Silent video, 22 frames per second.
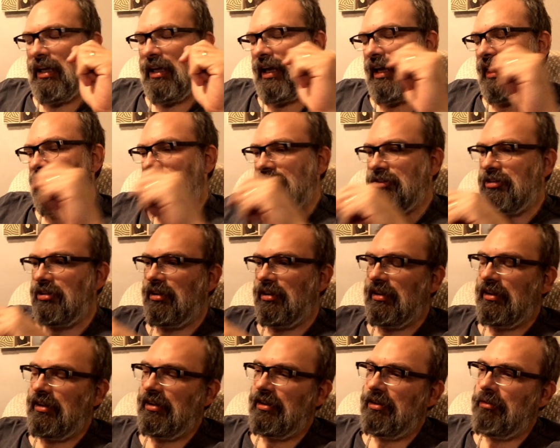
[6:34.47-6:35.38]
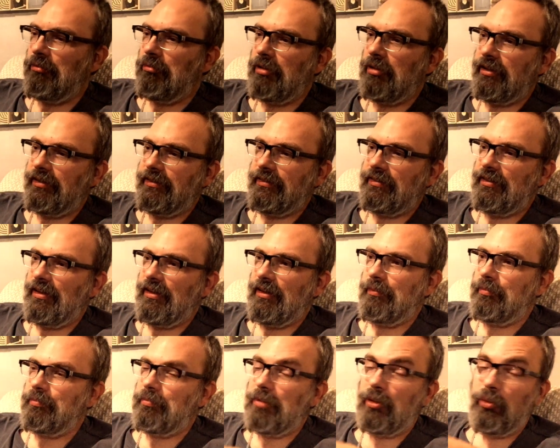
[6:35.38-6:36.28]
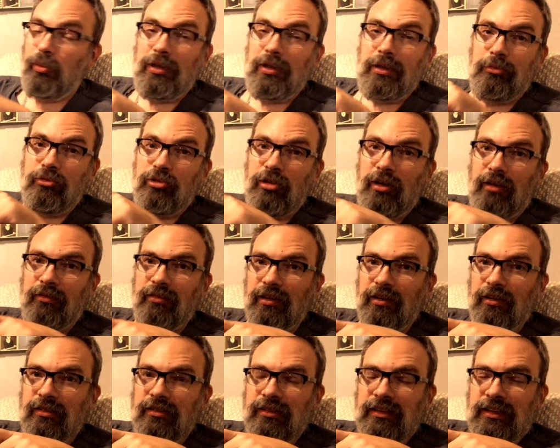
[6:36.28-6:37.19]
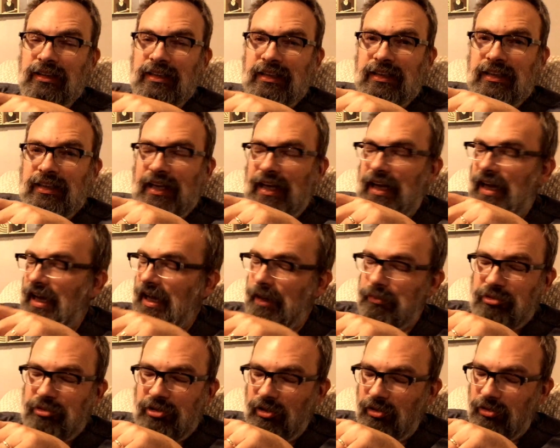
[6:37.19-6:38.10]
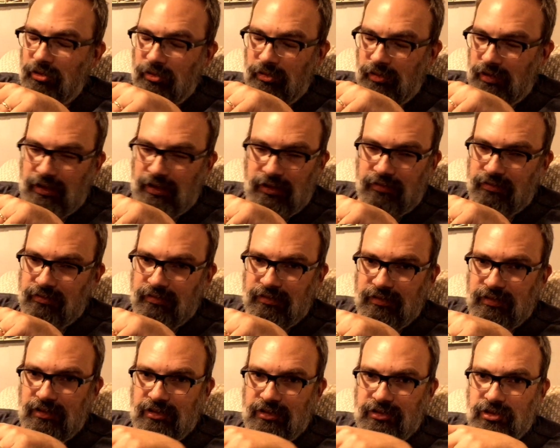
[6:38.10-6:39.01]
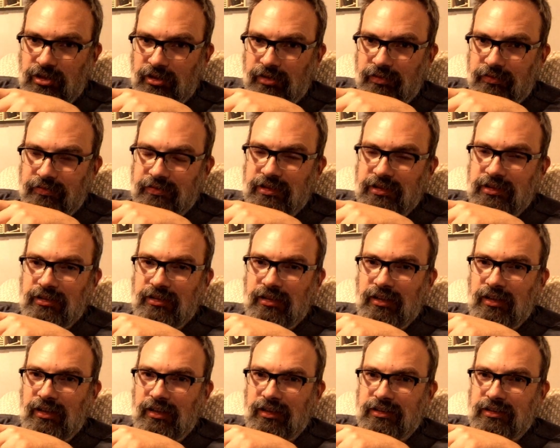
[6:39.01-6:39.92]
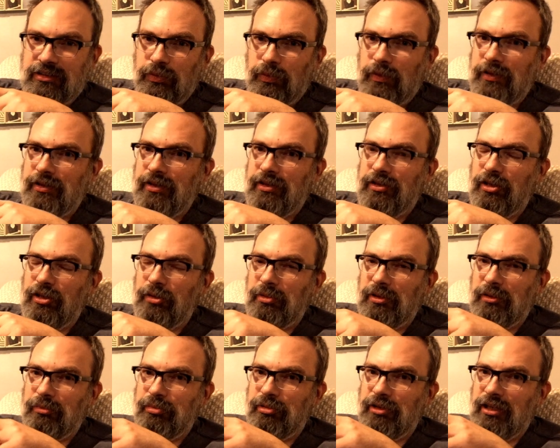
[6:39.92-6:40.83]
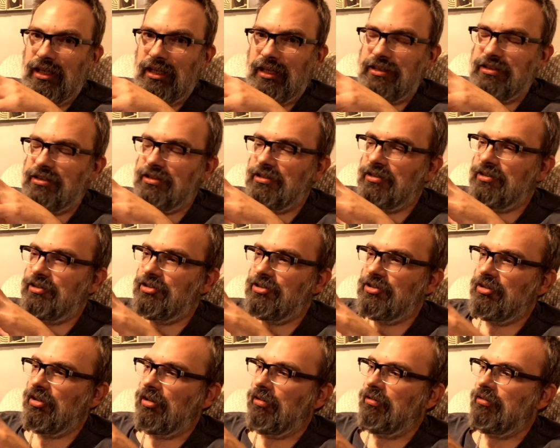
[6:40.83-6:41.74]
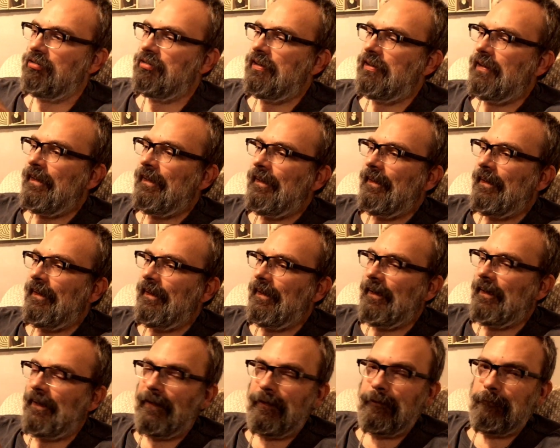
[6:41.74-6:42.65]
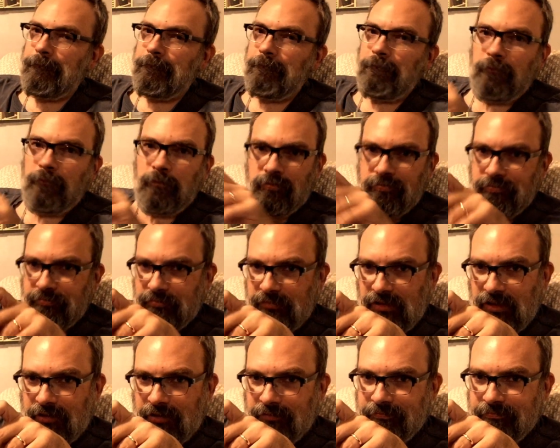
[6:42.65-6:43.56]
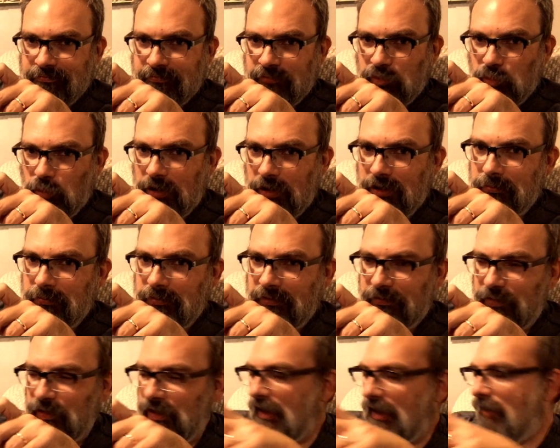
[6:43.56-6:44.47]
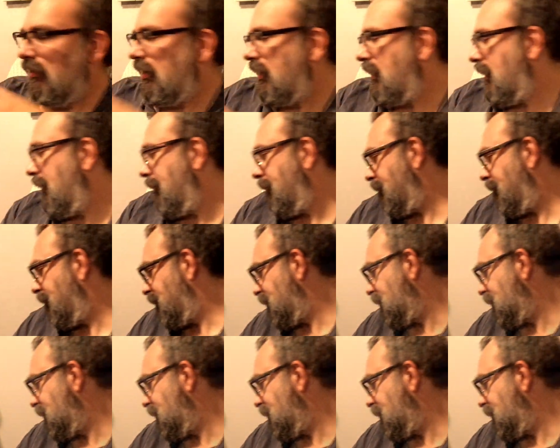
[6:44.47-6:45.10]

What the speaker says: actually. But William Trevor absolutely deserved to win the Nobel Prize. So, yeah, read him if you haven't yet.